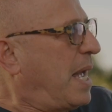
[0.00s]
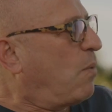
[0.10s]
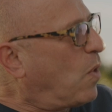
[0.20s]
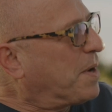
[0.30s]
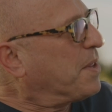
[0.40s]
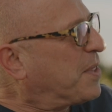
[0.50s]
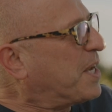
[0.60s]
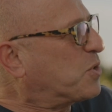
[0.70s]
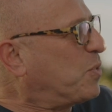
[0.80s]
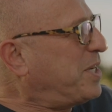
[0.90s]
And one of the
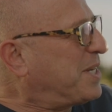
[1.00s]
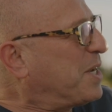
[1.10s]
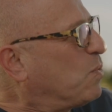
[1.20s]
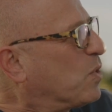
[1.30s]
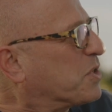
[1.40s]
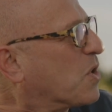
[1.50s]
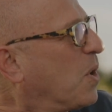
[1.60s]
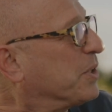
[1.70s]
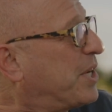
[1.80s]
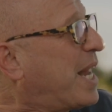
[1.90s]
things we did was
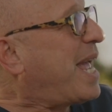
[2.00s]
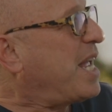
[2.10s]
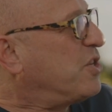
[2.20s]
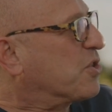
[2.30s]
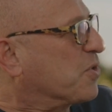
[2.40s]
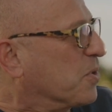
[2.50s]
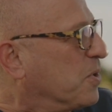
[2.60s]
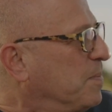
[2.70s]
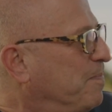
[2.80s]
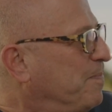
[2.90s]
called an age
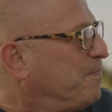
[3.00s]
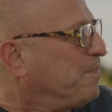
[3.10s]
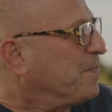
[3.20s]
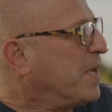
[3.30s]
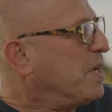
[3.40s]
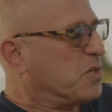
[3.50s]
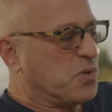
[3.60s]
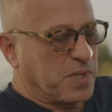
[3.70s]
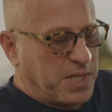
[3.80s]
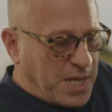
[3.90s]
circle.
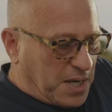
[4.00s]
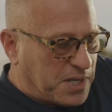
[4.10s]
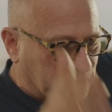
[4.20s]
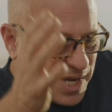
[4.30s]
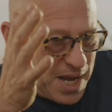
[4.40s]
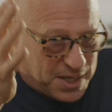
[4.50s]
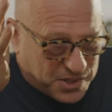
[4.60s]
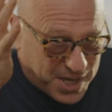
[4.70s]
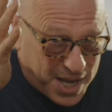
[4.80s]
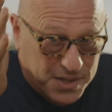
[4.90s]
So the youngest guy
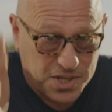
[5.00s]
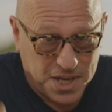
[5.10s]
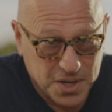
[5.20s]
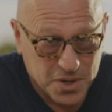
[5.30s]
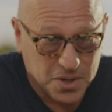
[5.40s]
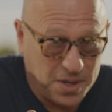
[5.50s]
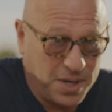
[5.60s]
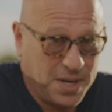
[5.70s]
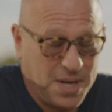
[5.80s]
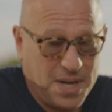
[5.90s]
stands
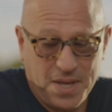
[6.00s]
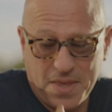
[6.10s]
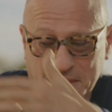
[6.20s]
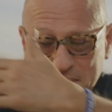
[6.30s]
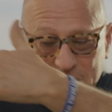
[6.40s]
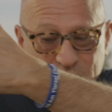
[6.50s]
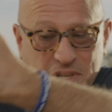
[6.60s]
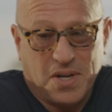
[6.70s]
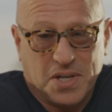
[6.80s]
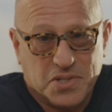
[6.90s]
here, the next
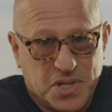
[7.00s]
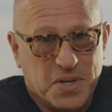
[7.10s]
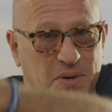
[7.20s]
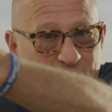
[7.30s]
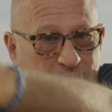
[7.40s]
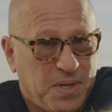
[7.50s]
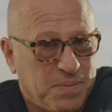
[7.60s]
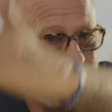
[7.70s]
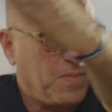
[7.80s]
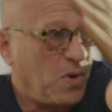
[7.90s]
youngest here,
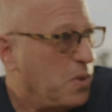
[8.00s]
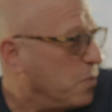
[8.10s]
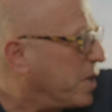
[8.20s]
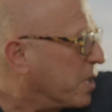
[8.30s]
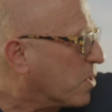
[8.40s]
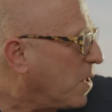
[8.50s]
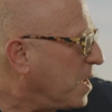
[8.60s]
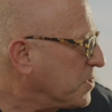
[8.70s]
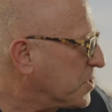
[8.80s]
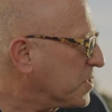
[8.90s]
all the way
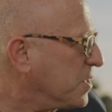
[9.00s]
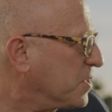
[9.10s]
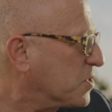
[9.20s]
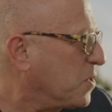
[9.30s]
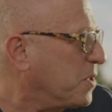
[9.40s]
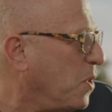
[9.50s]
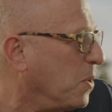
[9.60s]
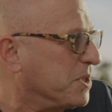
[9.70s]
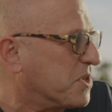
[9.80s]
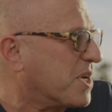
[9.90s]
across. So the
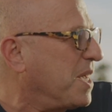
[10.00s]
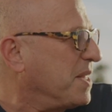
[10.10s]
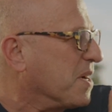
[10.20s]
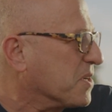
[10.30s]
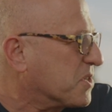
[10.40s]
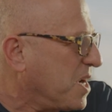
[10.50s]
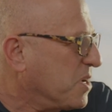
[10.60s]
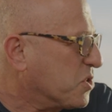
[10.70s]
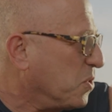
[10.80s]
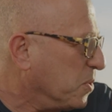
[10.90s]
oldest guy and the youngest guy
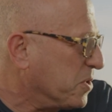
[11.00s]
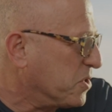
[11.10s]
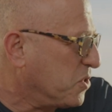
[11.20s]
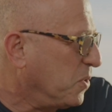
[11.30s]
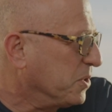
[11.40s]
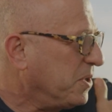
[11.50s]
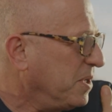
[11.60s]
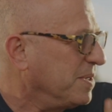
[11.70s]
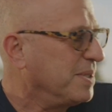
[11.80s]
are shoulder to shoulder.